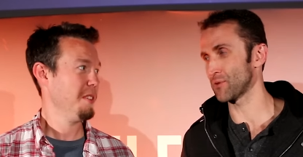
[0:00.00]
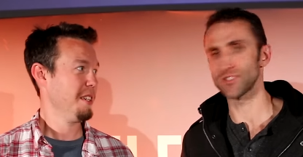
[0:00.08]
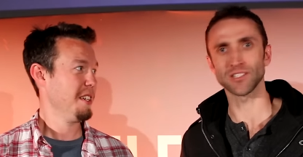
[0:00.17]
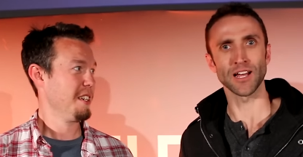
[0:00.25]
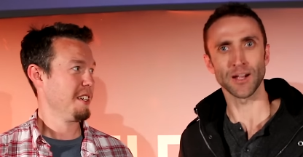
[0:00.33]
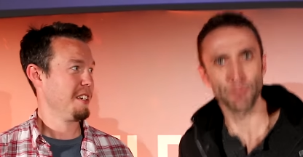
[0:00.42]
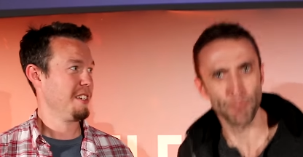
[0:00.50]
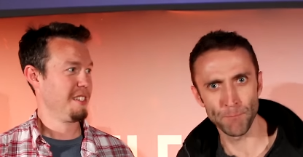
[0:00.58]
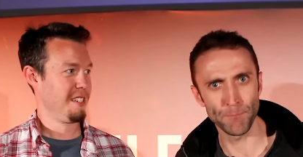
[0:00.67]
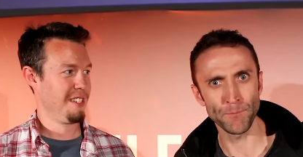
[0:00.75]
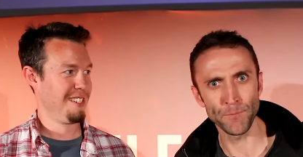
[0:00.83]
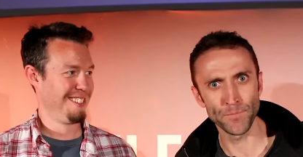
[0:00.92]
Speaker 1: I was like,
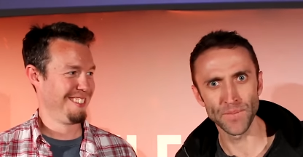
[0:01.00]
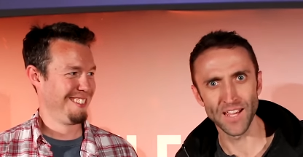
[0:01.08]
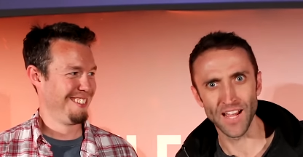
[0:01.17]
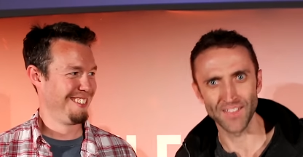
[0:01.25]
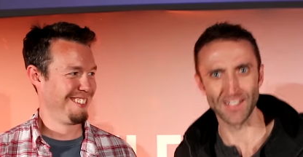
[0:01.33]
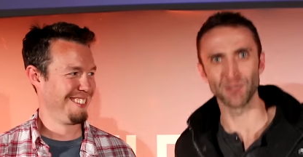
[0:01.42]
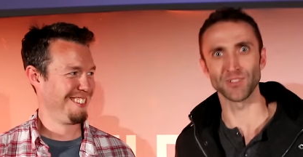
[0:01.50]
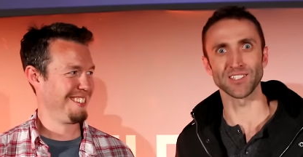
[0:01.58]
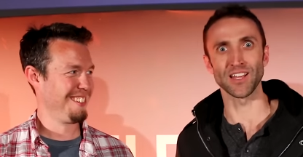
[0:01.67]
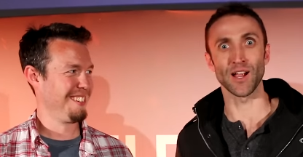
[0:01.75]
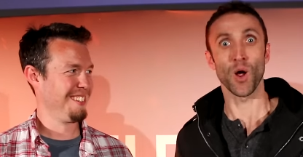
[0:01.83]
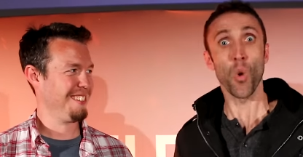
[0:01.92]
hmm? And then I was like,